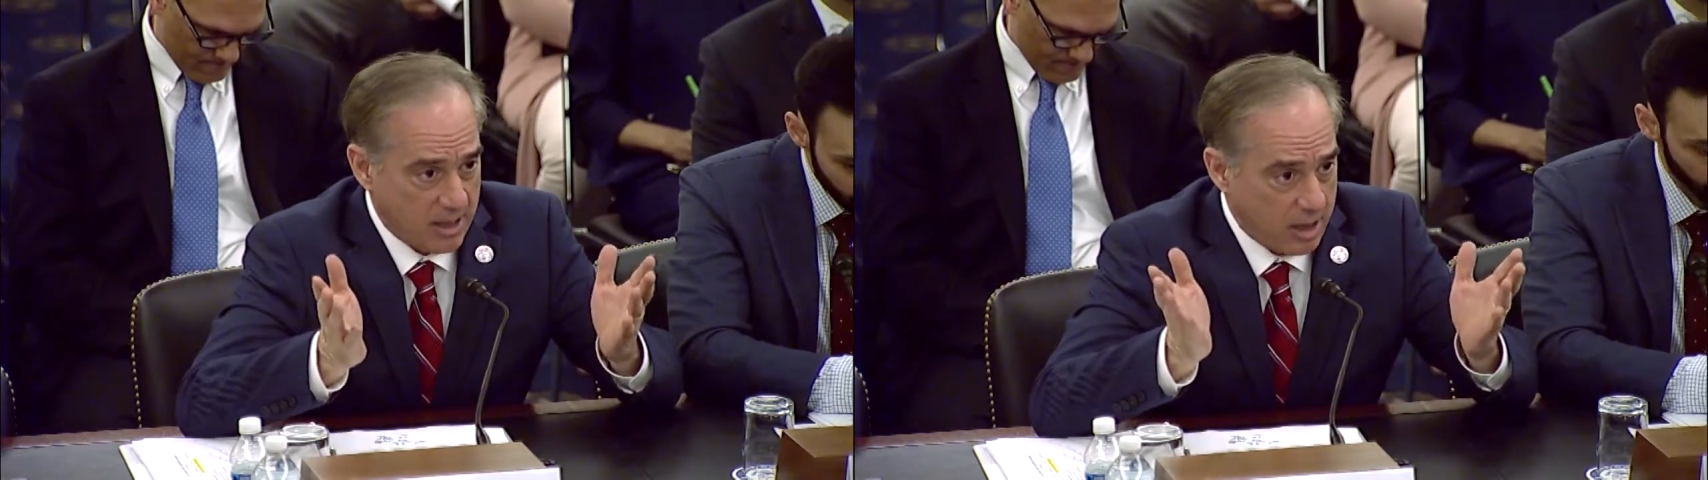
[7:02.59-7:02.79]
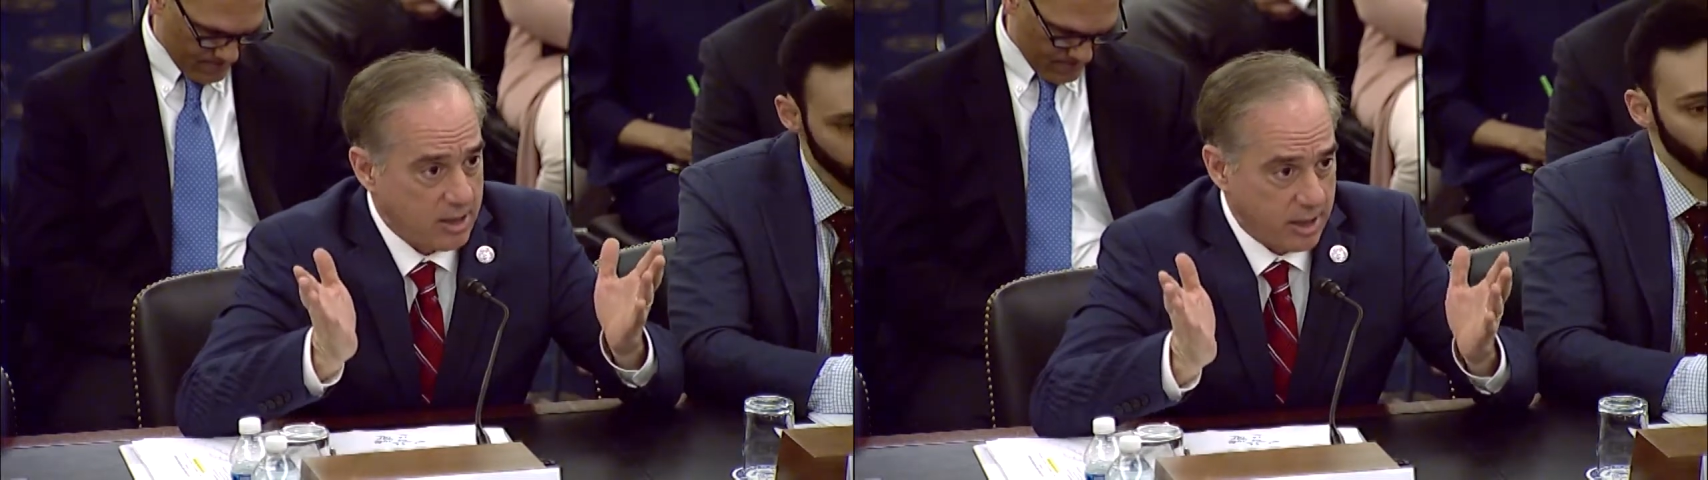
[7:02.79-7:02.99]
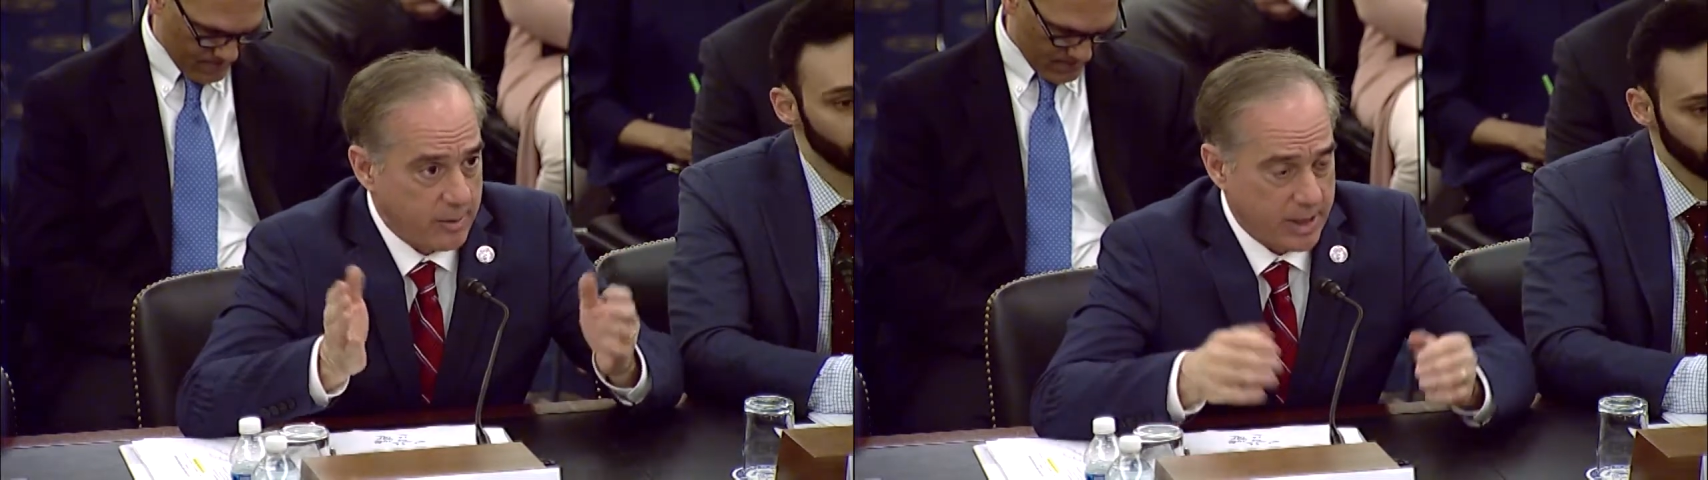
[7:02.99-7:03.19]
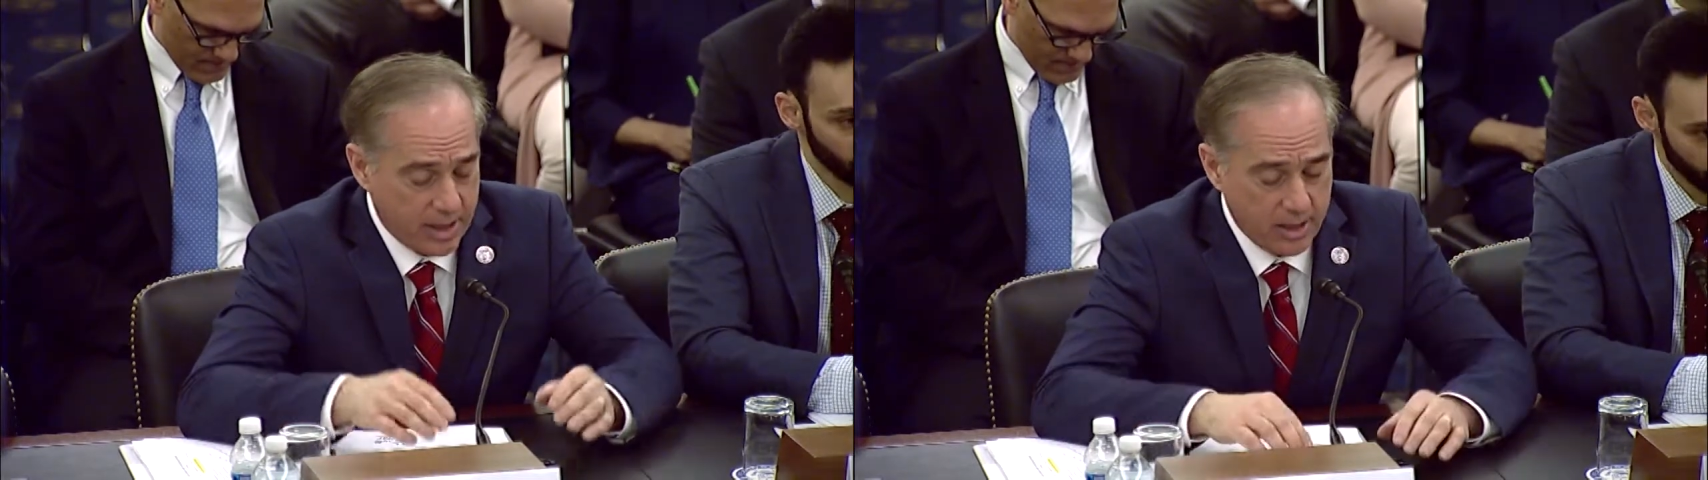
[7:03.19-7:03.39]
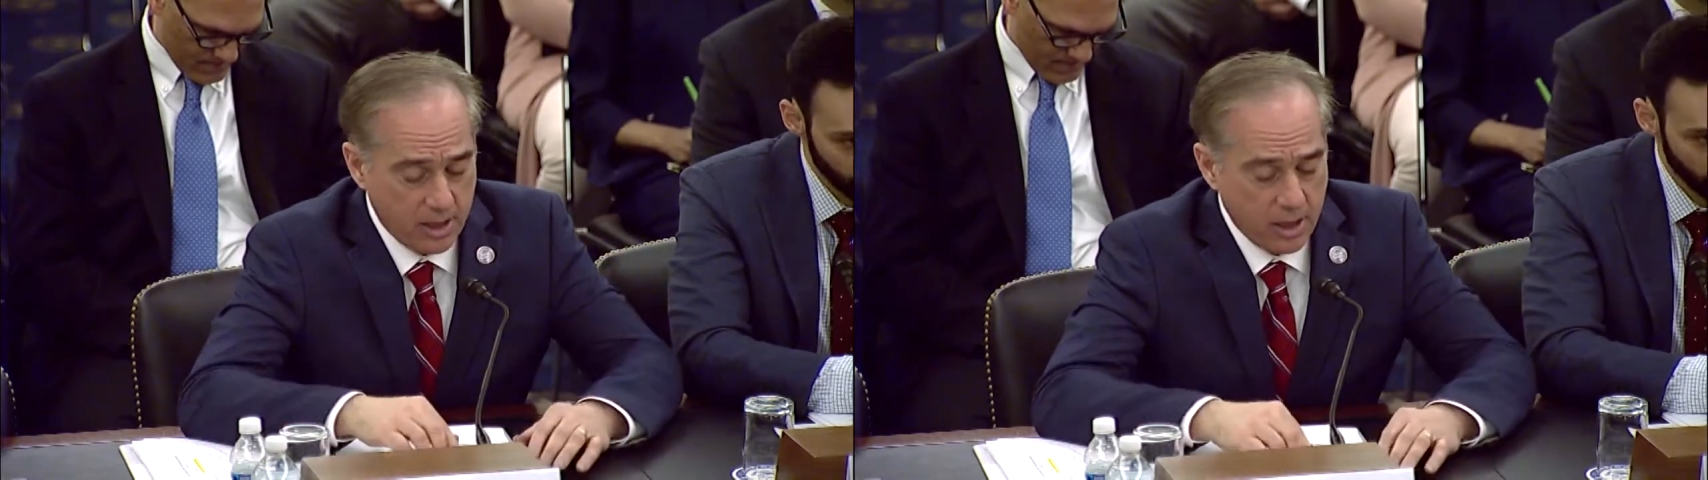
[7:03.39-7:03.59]

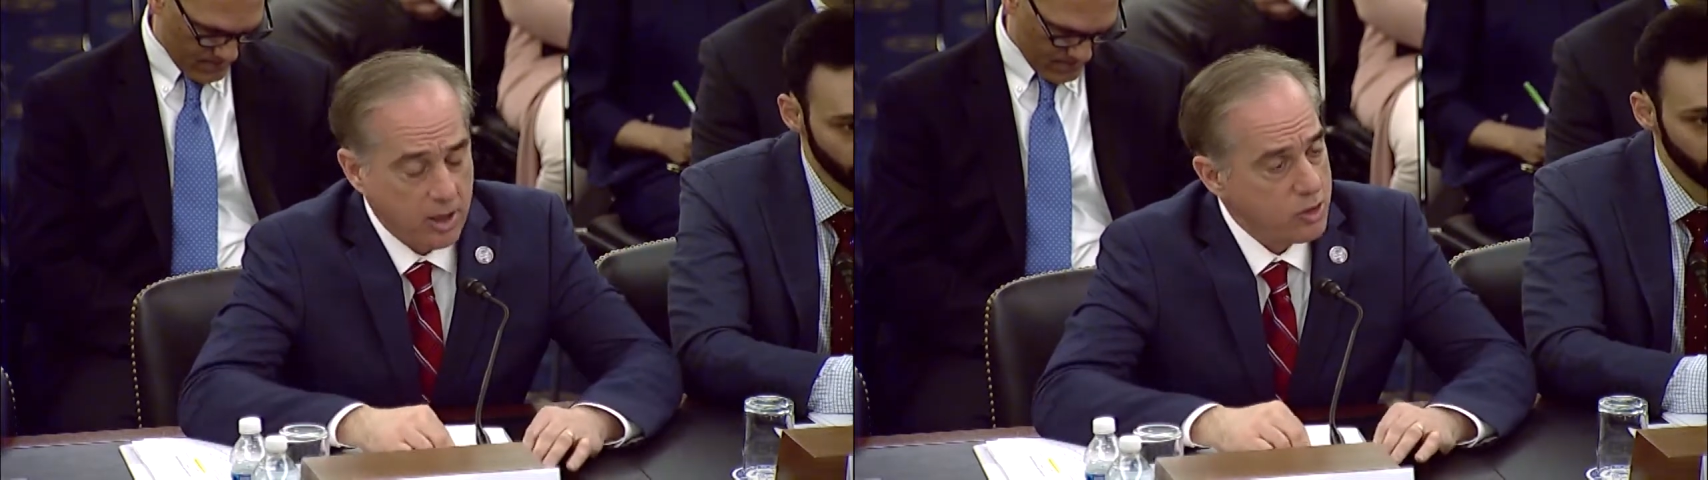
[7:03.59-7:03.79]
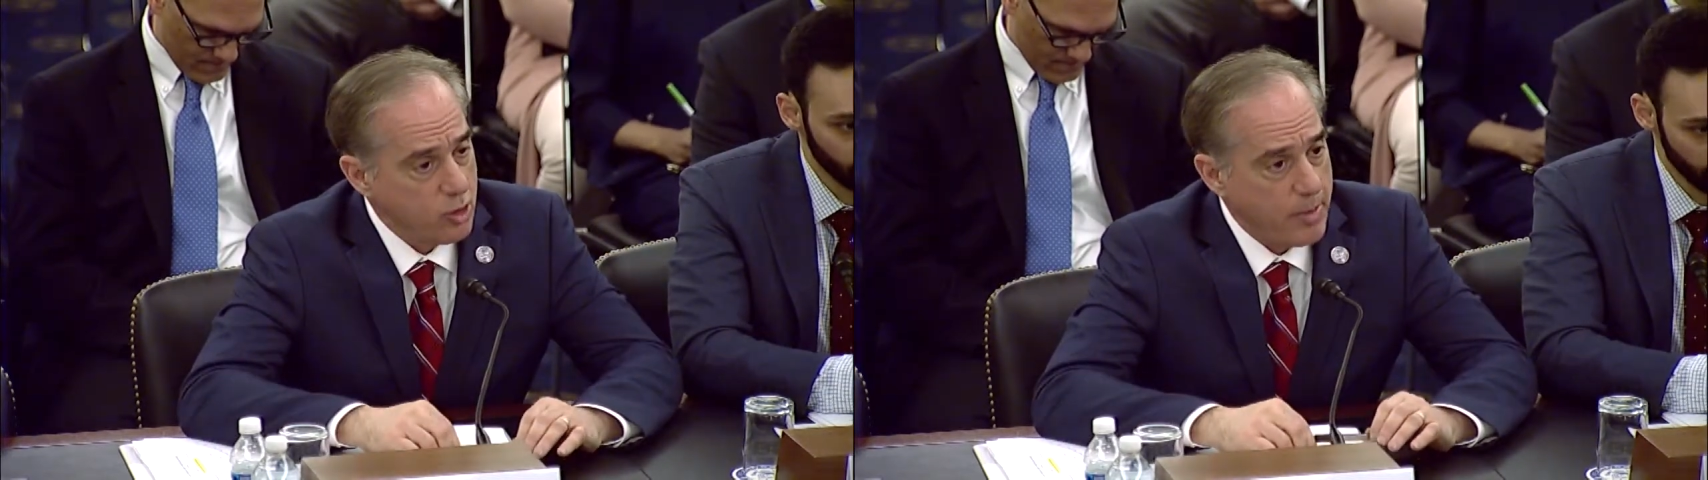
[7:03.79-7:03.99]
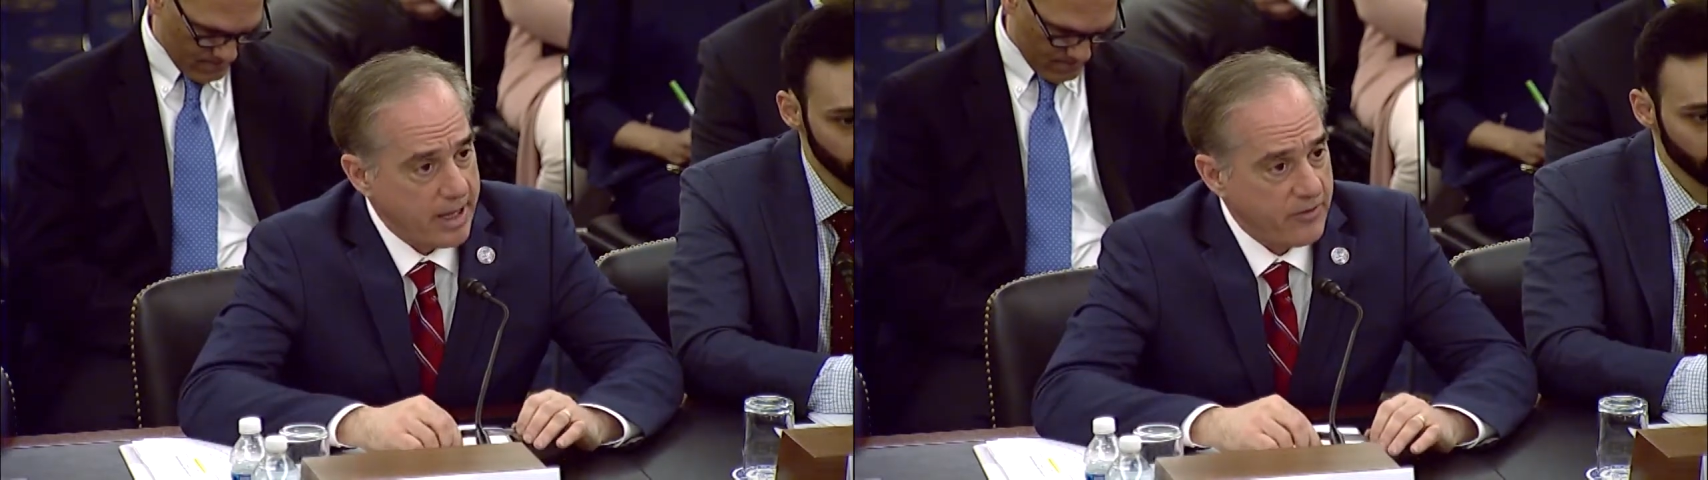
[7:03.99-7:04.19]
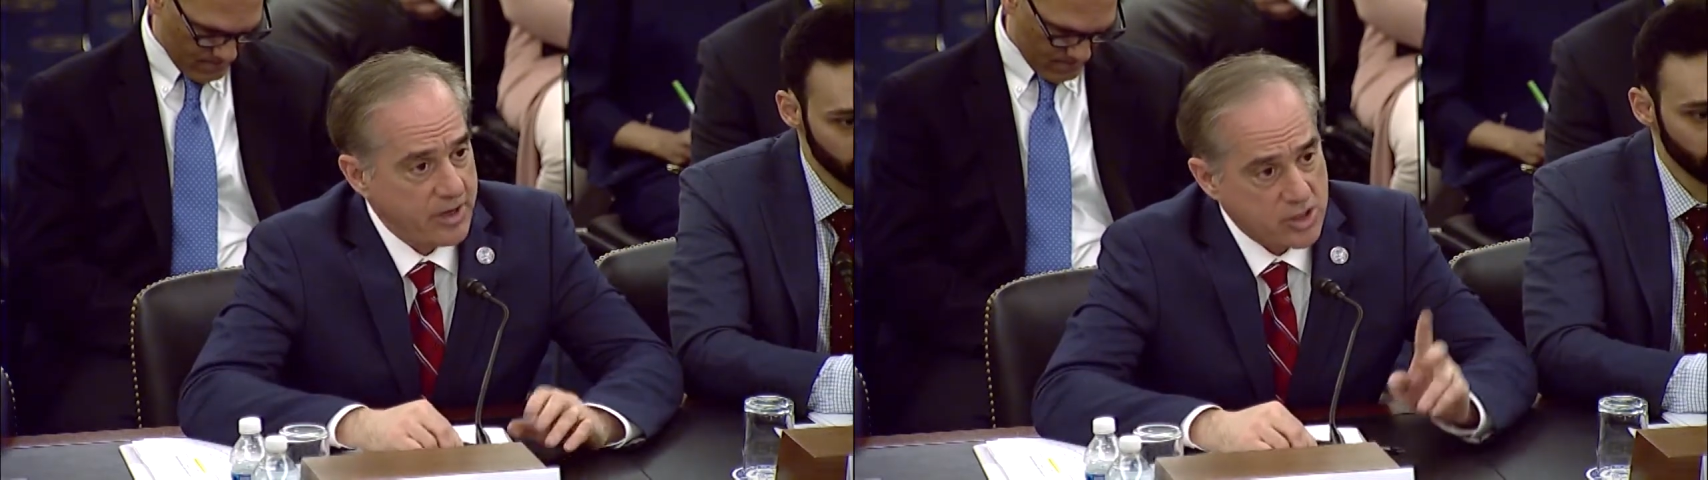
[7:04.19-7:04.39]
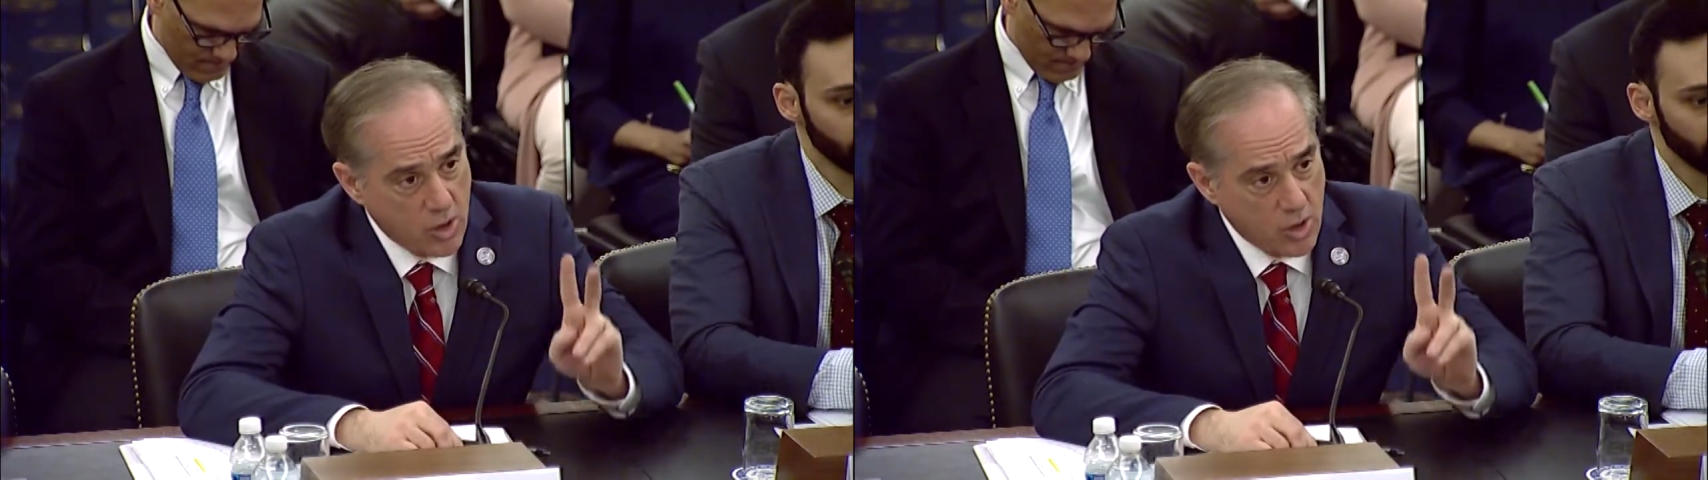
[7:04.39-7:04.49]
unlimited new benefit.